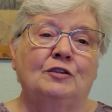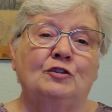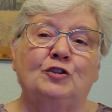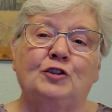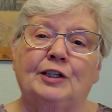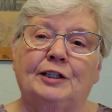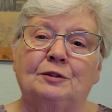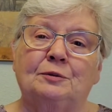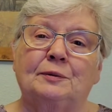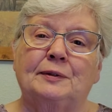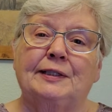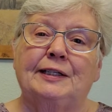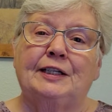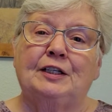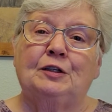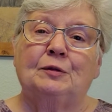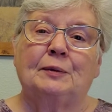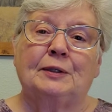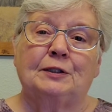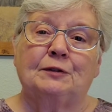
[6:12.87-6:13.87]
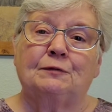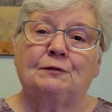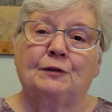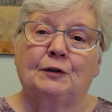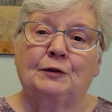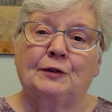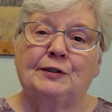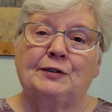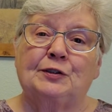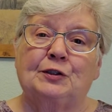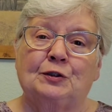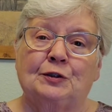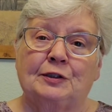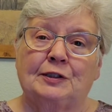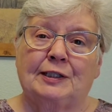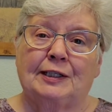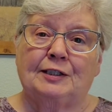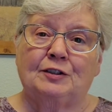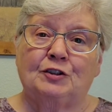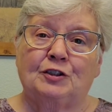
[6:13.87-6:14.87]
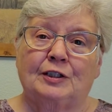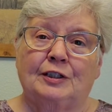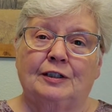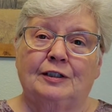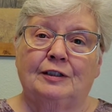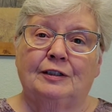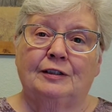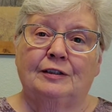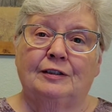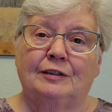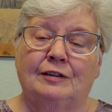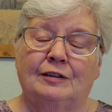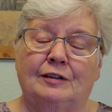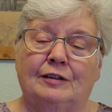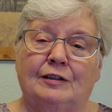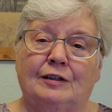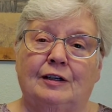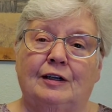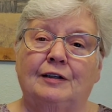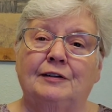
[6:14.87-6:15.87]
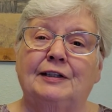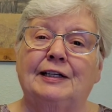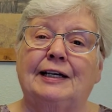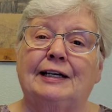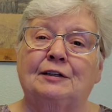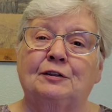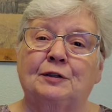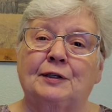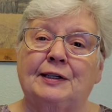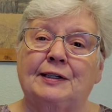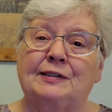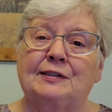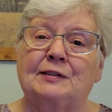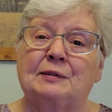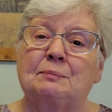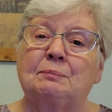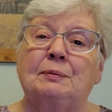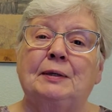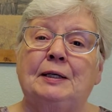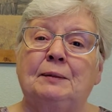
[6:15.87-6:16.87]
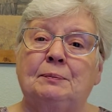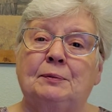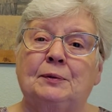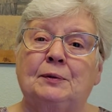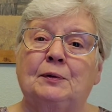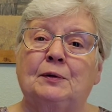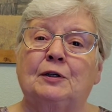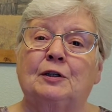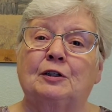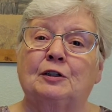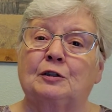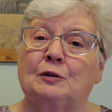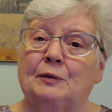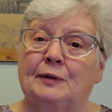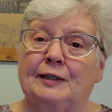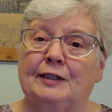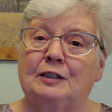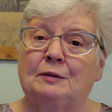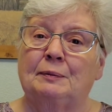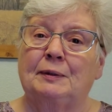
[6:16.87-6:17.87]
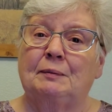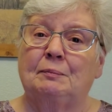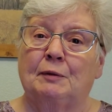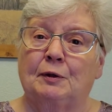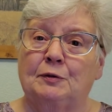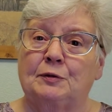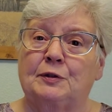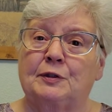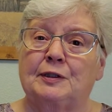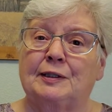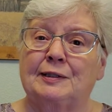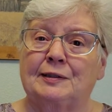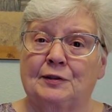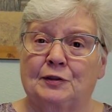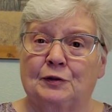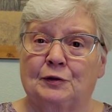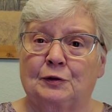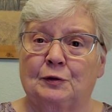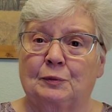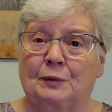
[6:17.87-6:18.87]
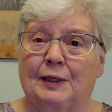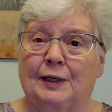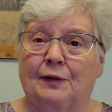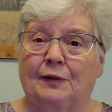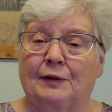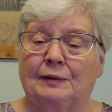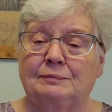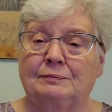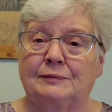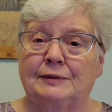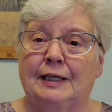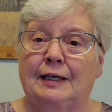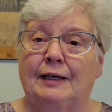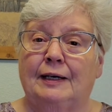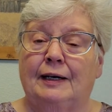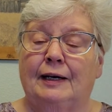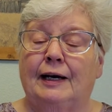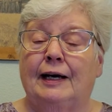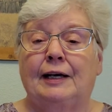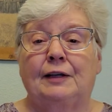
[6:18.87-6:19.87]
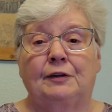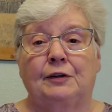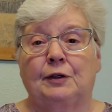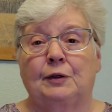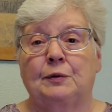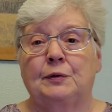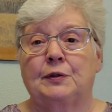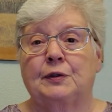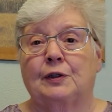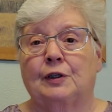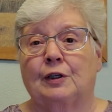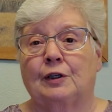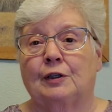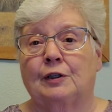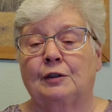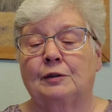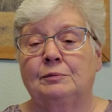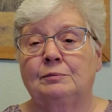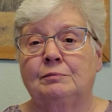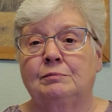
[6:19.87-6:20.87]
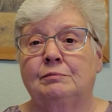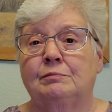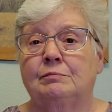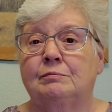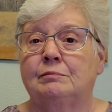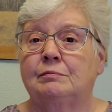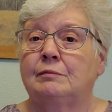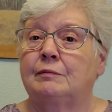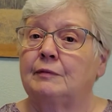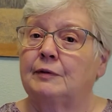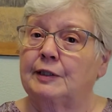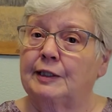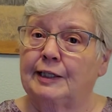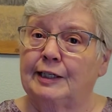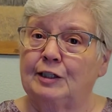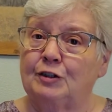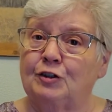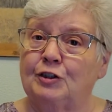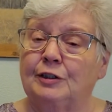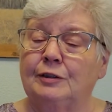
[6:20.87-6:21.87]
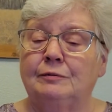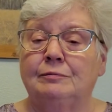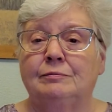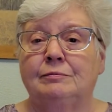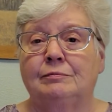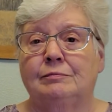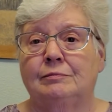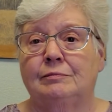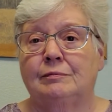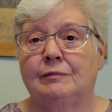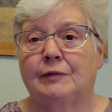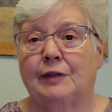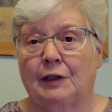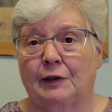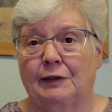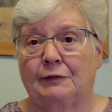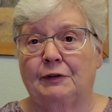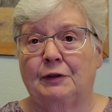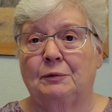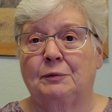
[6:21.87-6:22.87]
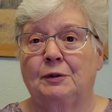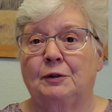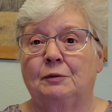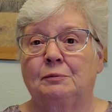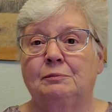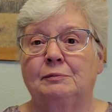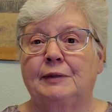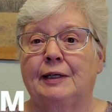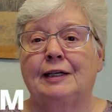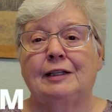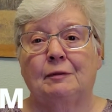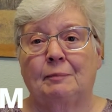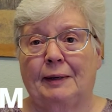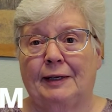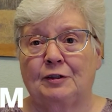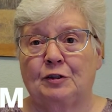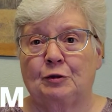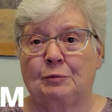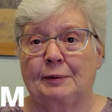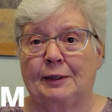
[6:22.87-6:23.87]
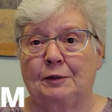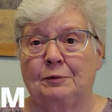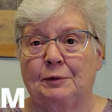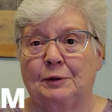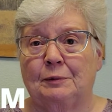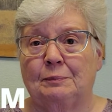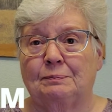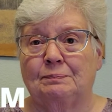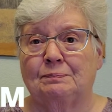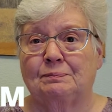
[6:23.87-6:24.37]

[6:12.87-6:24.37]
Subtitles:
Generally, you want to focus your attention on the areas that people are going to be most concerned with. And those are the kitchen, the living room, and the master bedroom.